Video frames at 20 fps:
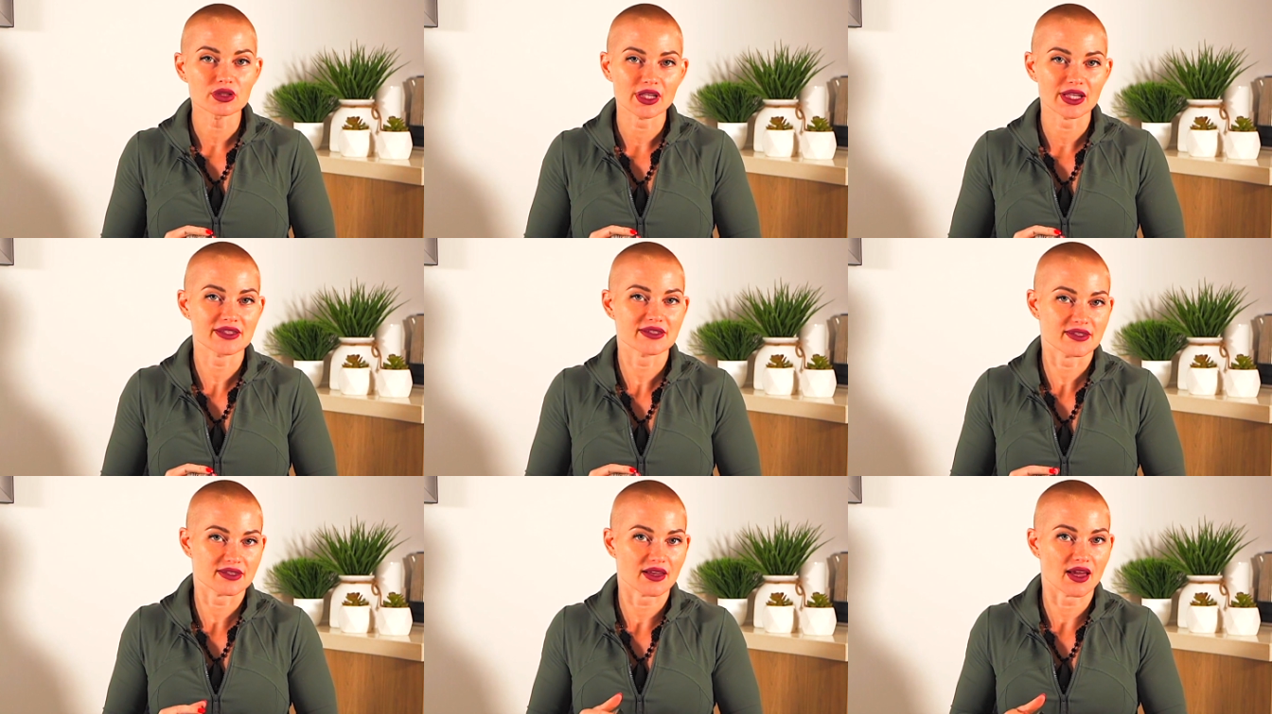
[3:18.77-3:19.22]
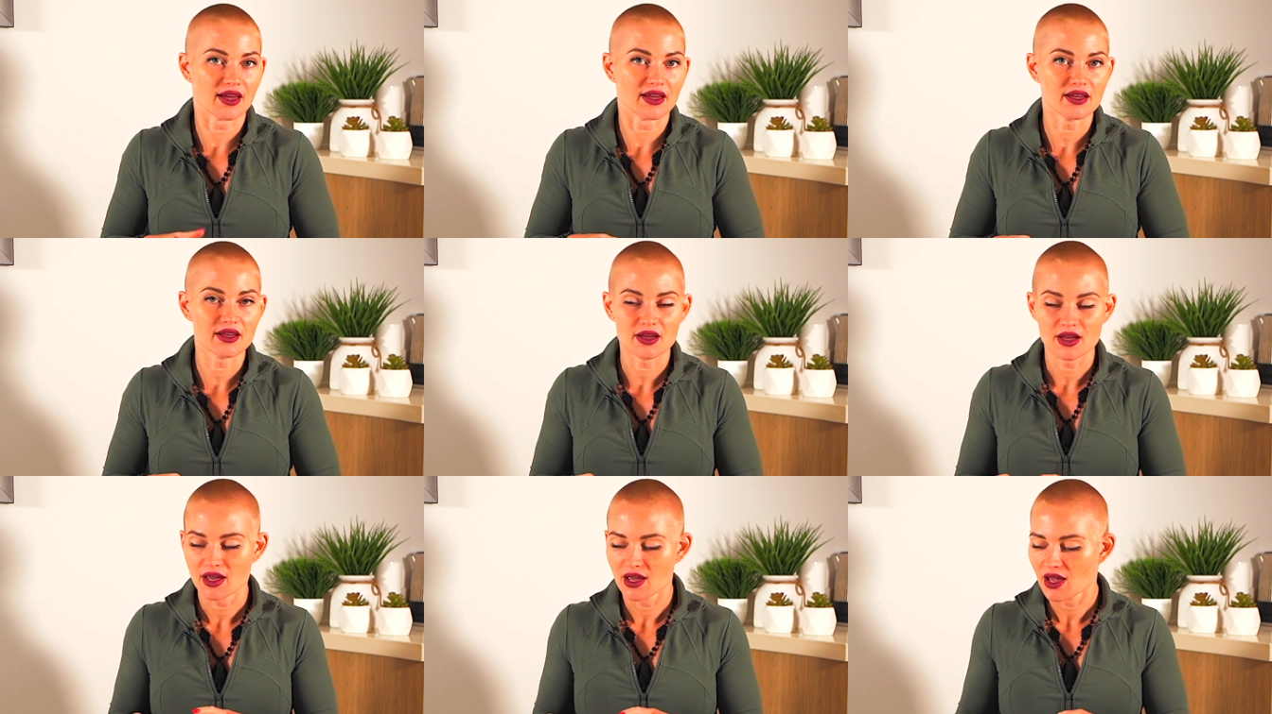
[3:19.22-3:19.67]
let's
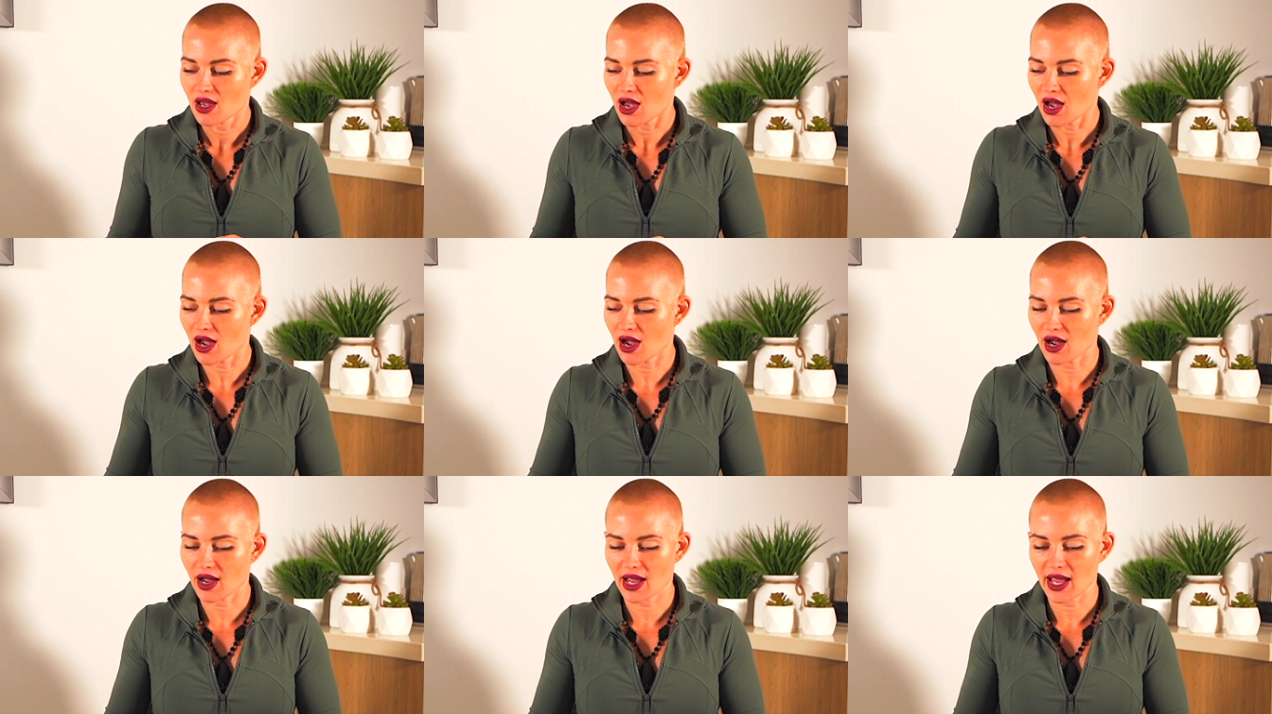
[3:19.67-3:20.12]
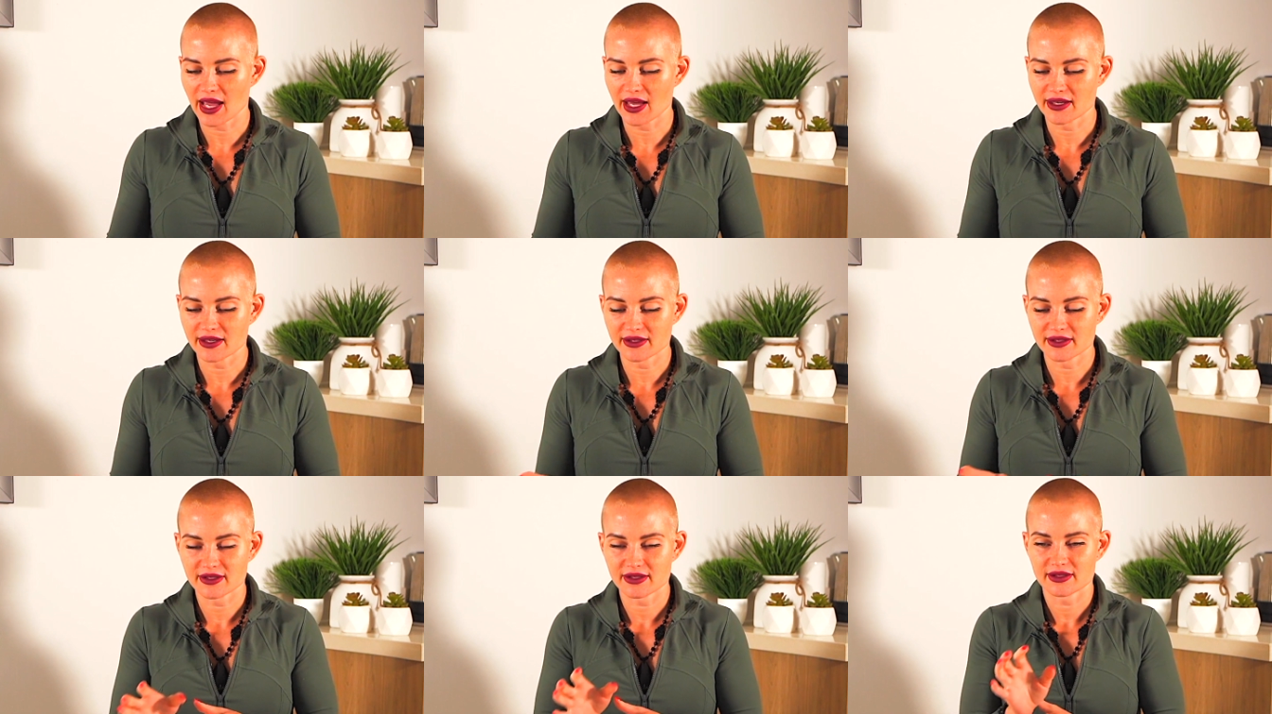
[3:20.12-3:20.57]
say, uh,
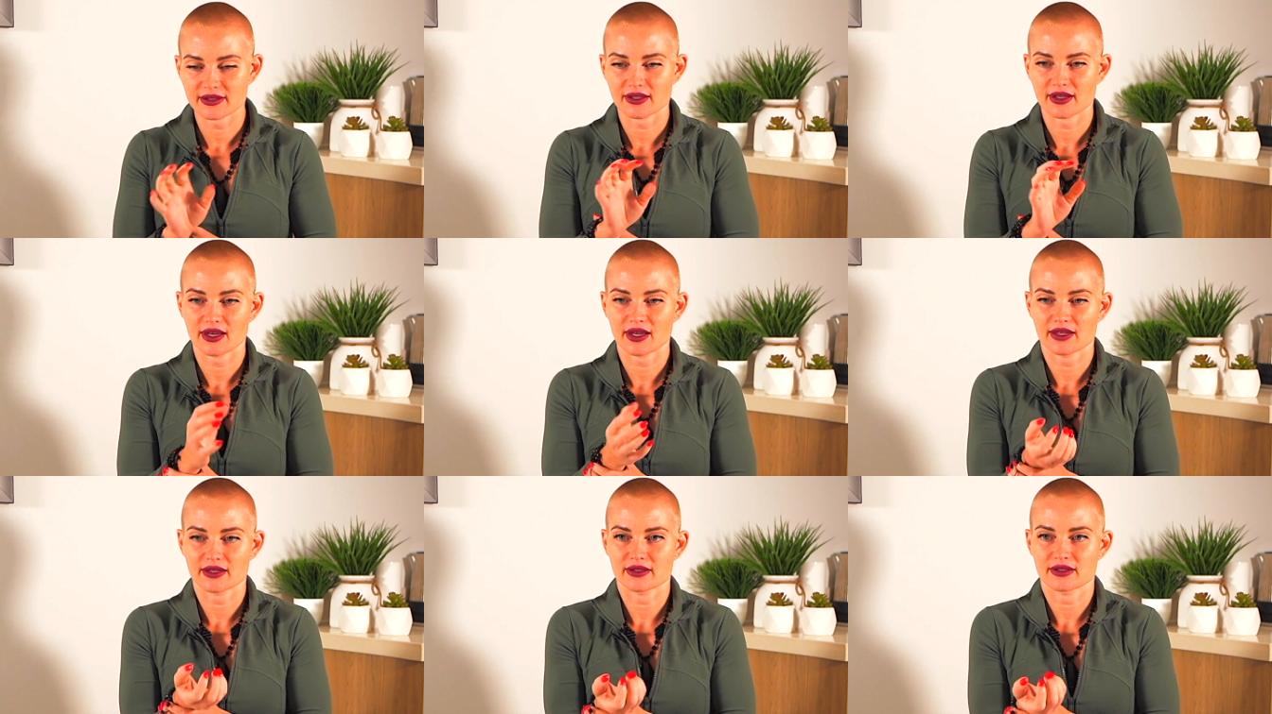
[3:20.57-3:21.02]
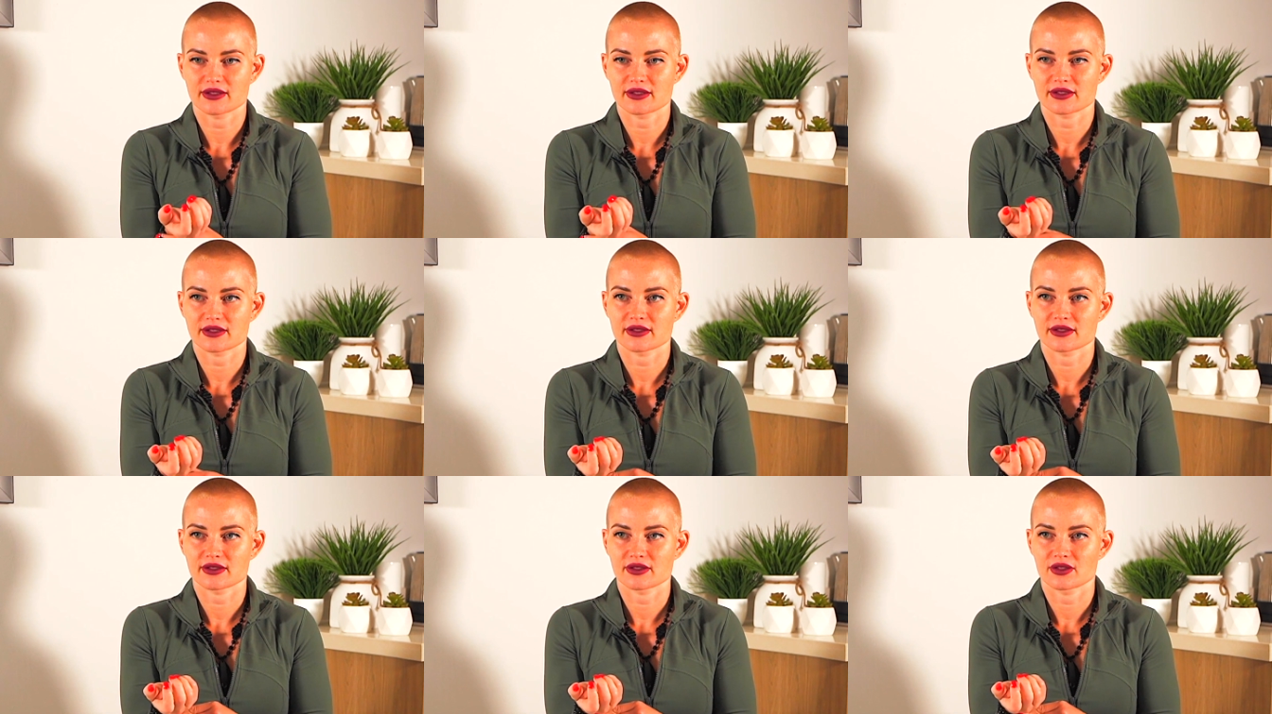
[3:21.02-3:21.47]
and and